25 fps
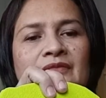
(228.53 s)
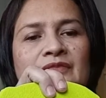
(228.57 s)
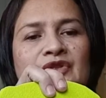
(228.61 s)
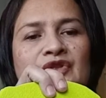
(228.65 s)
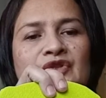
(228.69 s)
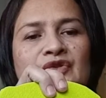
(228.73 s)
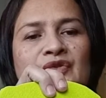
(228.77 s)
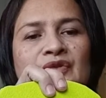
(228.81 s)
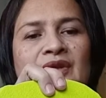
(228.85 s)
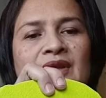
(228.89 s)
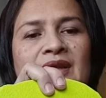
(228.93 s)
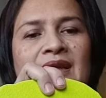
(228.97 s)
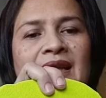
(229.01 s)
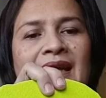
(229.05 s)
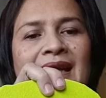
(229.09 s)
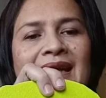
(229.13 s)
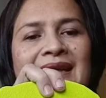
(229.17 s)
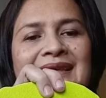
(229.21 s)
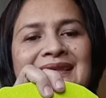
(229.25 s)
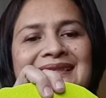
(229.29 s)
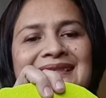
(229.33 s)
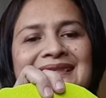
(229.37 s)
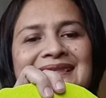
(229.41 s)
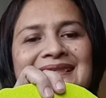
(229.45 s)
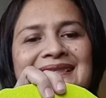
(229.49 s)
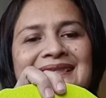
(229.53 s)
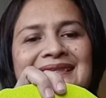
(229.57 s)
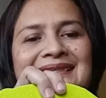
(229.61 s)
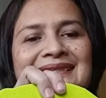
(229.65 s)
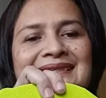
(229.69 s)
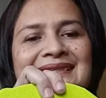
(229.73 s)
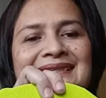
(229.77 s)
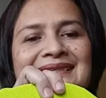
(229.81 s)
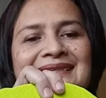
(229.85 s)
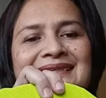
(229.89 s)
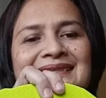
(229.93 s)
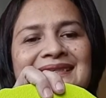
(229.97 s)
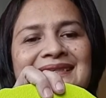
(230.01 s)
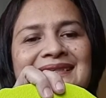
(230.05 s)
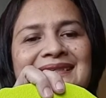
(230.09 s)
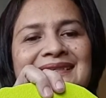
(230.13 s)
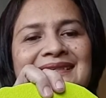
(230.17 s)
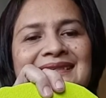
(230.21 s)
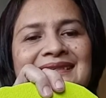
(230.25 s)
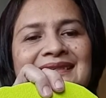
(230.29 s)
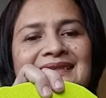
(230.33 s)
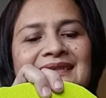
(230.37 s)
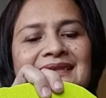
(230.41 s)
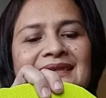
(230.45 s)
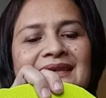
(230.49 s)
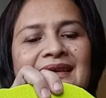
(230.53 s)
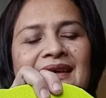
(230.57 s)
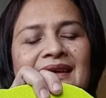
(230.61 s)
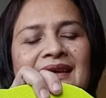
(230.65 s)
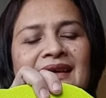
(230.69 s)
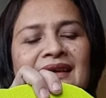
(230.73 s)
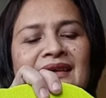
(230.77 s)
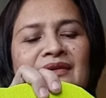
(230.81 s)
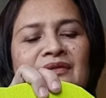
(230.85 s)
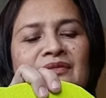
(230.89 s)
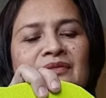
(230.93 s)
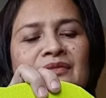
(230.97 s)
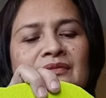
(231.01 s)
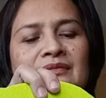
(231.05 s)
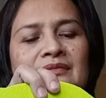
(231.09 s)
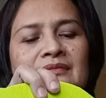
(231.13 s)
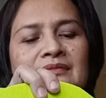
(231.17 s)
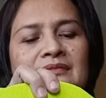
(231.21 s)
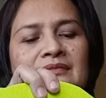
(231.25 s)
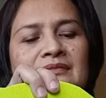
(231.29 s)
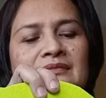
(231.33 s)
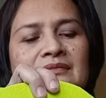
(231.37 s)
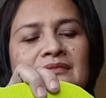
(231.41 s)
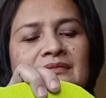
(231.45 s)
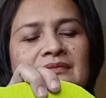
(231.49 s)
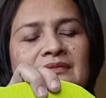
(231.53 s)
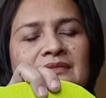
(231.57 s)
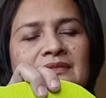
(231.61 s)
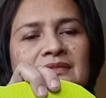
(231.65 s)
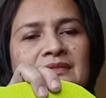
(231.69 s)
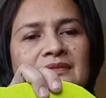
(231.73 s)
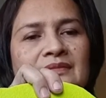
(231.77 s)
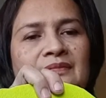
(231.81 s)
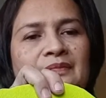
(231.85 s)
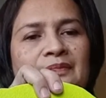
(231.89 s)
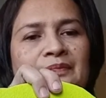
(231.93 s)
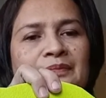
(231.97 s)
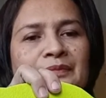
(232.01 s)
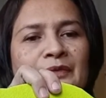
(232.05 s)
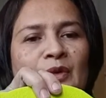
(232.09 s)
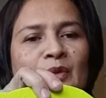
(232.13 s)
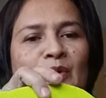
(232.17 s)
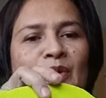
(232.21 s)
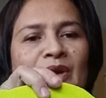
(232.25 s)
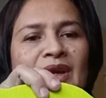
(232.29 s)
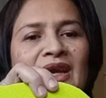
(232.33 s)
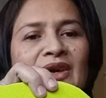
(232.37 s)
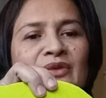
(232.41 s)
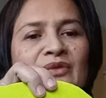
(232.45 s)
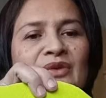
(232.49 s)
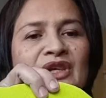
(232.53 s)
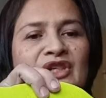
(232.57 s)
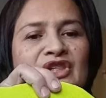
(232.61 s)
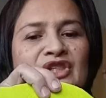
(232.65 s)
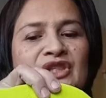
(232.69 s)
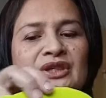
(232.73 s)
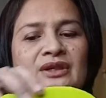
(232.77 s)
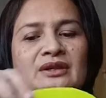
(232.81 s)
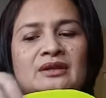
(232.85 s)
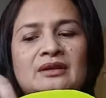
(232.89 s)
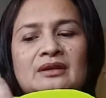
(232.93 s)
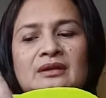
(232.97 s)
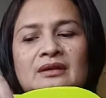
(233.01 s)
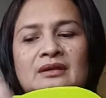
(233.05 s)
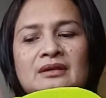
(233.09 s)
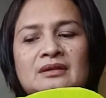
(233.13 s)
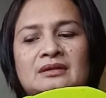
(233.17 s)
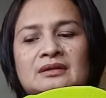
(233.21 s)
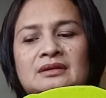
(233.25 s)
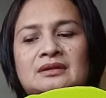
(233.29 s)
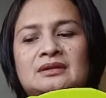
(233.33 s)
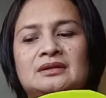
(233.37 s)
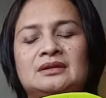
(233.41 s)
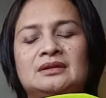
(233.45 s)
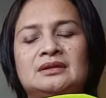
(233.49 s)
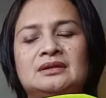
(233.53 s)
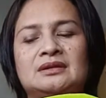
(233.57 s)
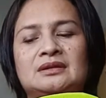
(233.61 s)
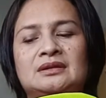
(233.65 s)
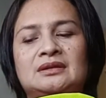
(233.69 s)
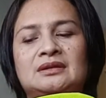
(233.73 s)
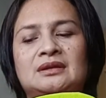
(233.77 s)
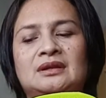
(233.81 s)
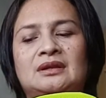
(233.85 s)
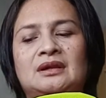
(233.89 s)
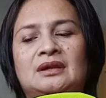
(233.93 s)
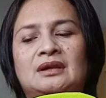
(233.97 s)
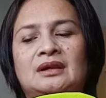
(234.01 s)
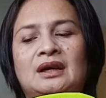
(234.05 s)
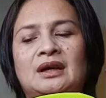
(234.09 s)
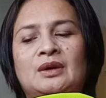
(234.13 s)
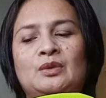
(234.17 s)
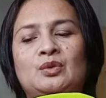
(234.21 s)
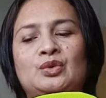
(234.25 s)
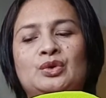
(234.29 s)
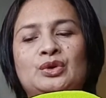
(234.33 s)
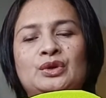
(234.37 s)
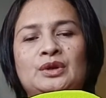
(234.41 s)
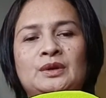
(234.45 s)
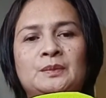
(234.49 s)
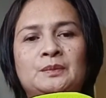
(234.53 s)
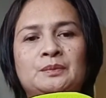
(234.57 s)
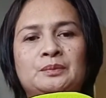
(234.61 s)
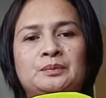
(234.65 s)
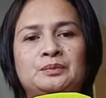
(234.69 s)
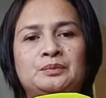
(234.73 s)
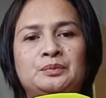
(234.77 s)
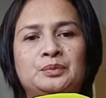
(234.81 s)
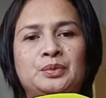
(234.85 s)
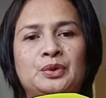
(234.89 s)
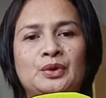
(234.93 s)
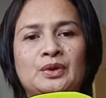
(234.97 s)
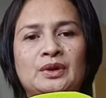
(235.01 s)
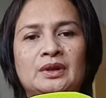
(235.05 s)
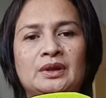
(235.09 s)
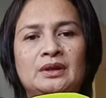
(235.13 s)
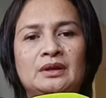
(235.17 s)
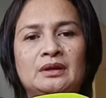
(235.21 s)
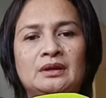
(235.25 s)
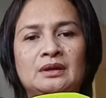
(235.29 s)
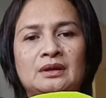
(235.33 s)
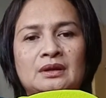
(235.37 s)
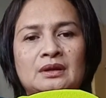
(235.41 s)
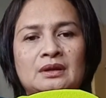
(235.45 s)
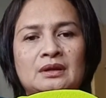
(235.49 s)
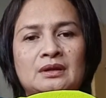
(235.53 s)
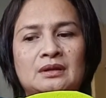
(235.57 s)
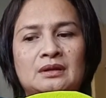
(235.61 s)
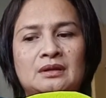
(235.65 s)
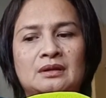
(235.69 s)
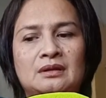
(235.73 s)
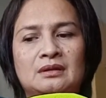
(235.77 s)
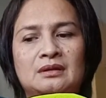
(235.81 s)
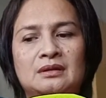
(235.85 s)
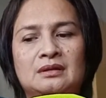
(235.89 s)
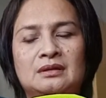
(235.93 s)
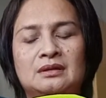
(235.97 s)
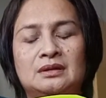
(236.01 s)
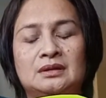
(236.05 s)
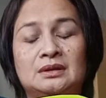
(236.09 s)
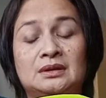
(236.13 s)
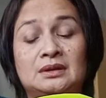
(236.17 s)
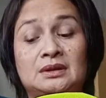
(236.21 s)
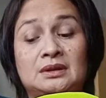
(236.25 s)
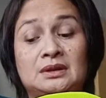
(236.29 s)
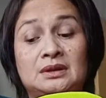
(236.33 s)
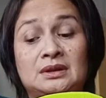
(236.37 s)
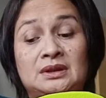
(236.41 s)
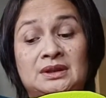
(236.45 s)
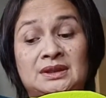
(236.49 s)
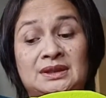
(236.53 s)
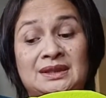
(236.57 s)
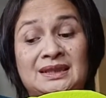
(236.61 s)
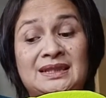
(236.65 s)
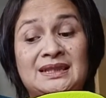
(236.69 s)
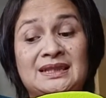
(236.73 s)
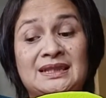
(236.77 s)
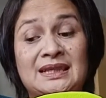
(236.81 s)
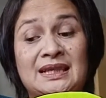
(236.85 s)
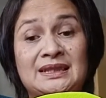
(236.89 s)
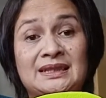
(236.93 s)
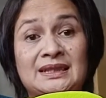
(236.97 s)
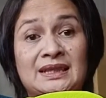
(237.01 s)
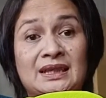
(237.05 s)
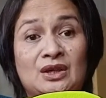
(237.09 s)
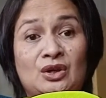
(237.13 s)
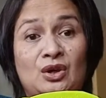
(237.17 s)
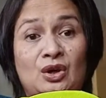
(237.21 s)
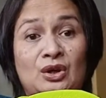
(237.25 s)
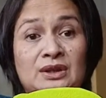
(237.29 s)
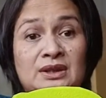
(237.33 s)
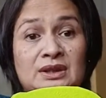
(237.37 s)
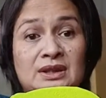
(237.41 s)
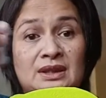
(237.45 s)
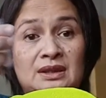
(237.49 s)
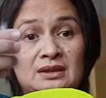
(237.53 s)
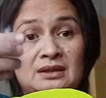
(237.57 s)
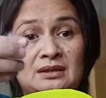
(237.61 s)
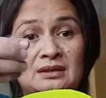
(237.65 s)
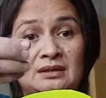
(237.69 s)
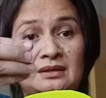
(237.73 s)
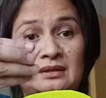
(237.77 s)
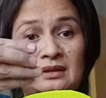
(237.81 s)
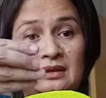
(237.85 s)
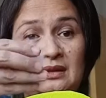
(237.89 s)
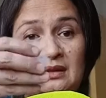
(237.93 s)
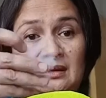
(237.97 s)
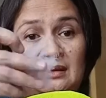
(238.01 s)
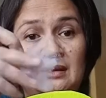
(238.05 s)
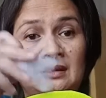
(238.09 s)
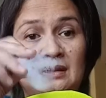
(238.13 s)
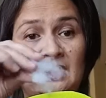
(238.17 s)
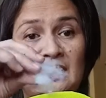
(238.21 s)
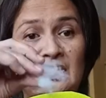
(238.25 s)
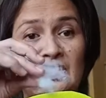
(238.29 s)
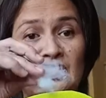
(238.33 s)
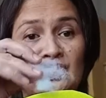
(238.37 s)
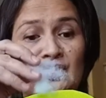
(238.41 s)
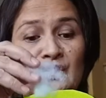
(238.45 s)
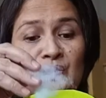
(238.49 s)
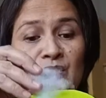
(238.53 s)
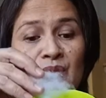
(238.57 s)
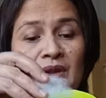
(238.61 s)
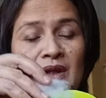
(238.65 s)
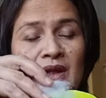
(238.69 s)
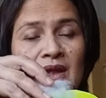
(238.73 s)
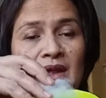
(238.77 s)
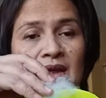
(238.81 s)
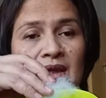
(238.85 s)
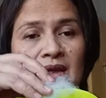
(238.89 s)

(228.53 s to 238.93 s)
to the legs, and when I reach here, I would put the synthetic cotton into the